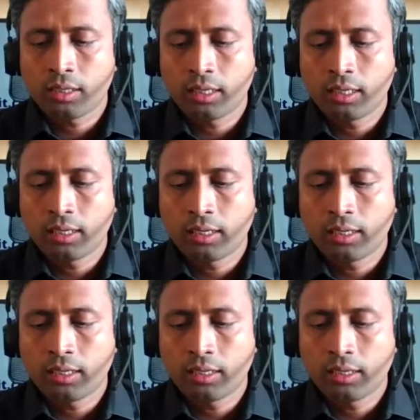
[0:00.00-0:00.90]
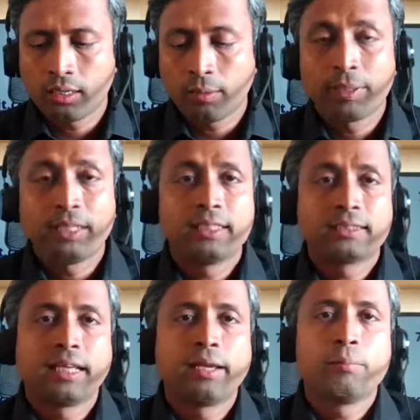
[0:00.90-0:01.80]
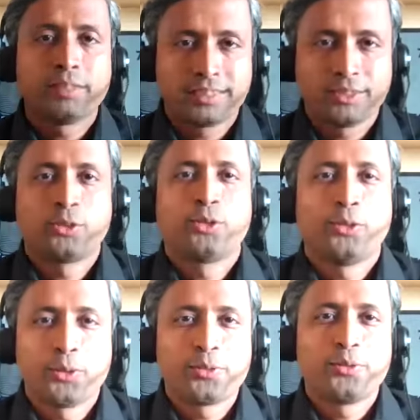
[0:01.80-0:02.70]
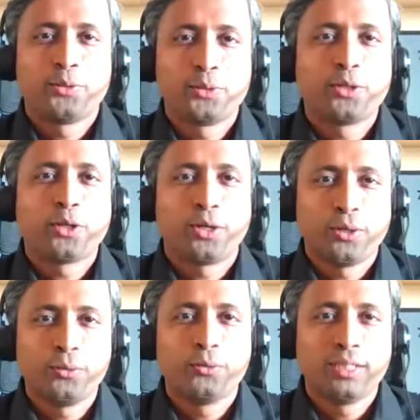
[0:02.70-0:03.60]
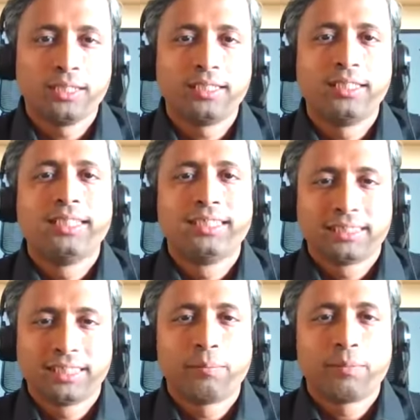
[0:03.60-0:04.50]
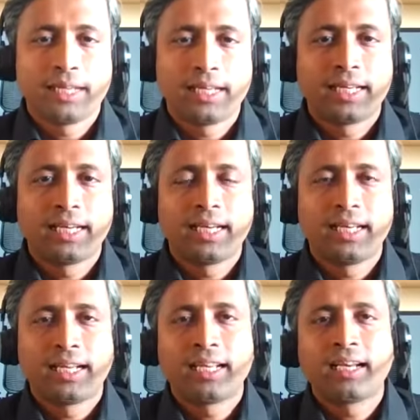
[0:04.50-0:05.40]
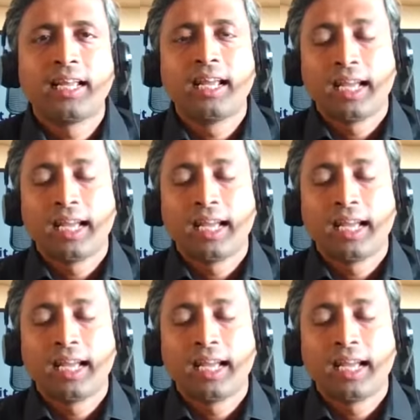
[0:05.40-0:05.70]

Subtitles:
uh, repeat the same mistake. So that you should not do the same thing again and again.